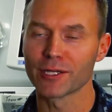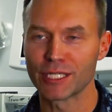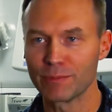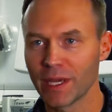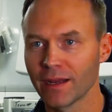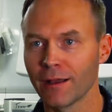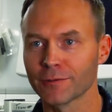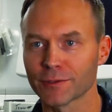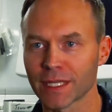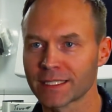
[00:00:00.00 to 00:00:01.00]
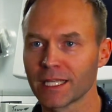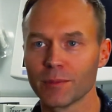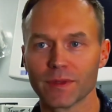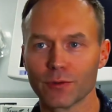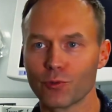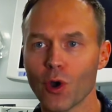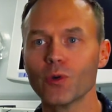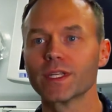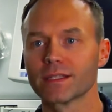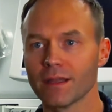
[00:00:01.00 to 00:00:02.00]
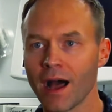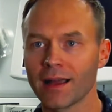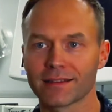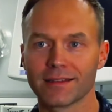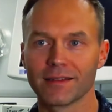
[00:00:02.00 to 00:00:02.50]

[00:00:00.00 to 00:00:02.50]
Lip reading: Chief Petty Officers, I tell them the road is not